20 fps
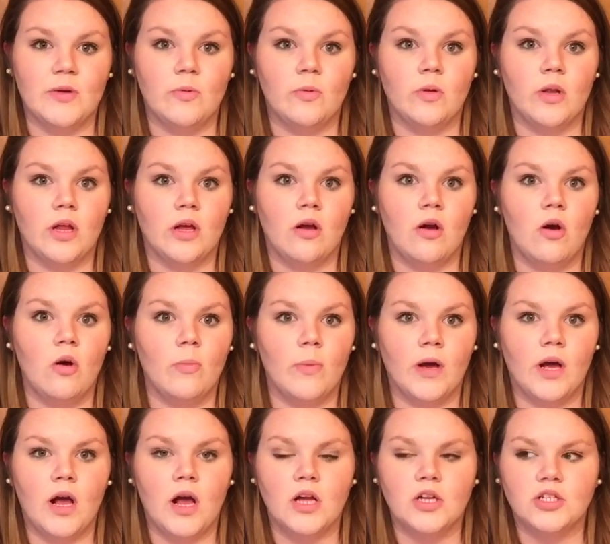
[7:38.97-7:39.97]
We were like, oh my
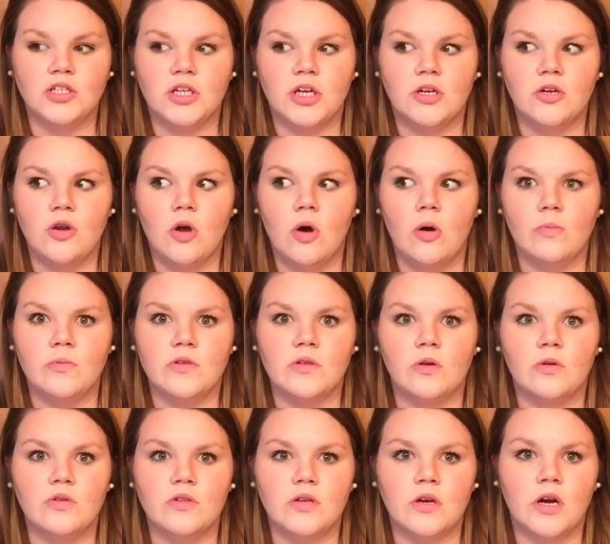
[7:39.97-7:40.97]
gosh, like, no, I'm
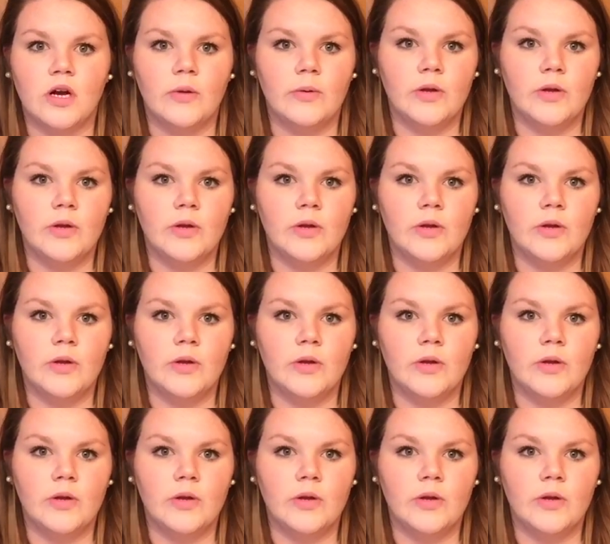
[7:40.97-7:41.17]
so sorry,